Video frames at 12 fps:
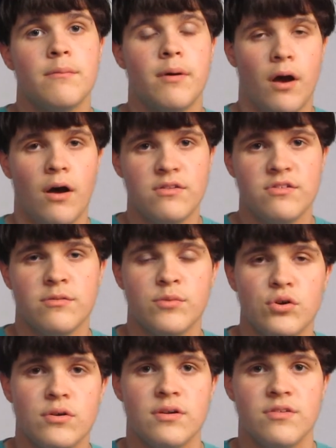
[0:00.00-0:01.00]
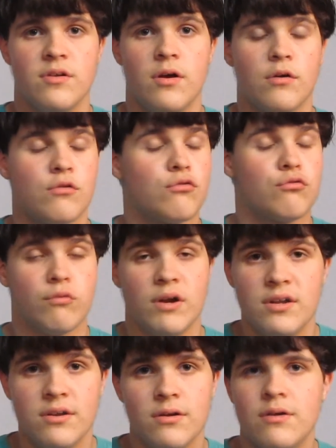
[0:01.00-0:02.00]
by Hans Zimmer is
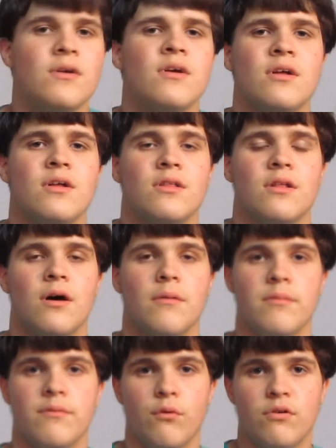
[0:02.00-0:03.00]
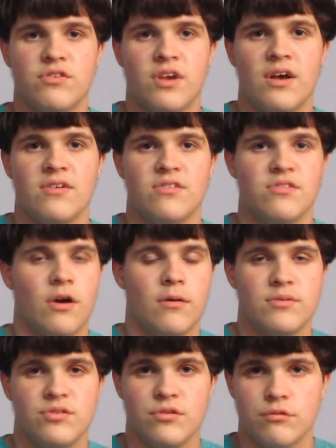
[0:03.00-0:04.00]
great. The voice cast is
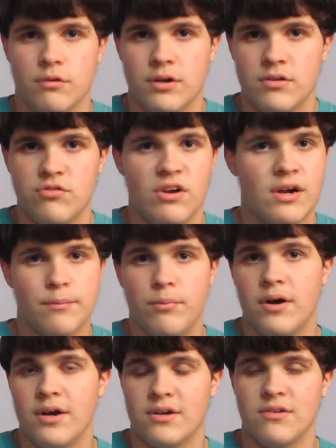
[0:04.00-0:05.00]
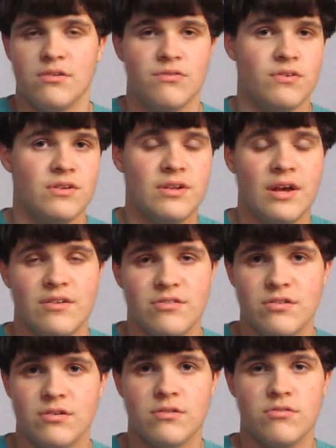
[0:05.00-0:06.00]
obviously great. Jack Black is
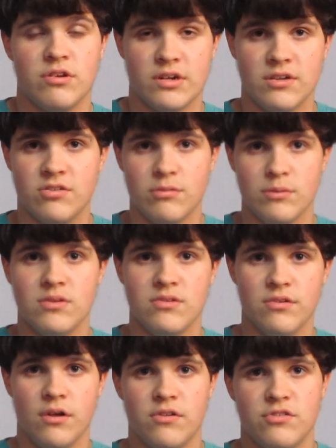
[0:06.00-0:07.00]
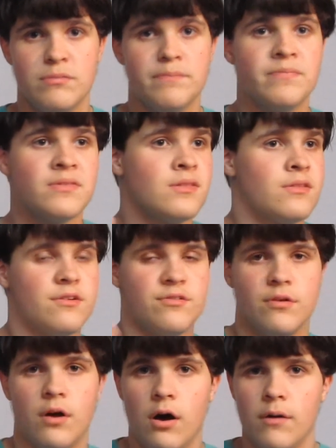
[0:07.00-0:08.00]
fantastic. J.K. Simmons is awesome.
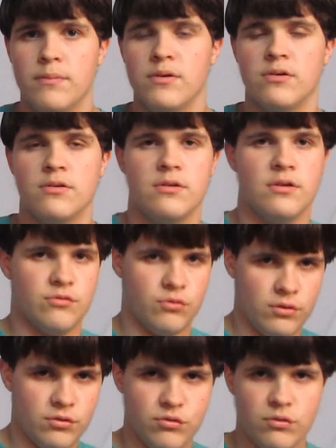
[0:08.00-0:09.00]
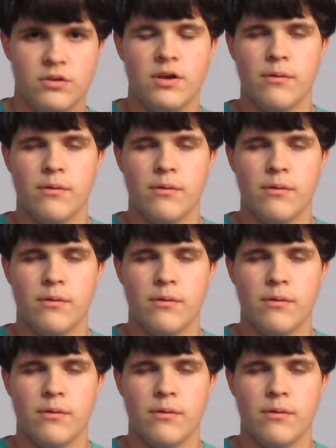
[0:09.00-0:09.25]
Dustin Hoffman, Angelina Jolie,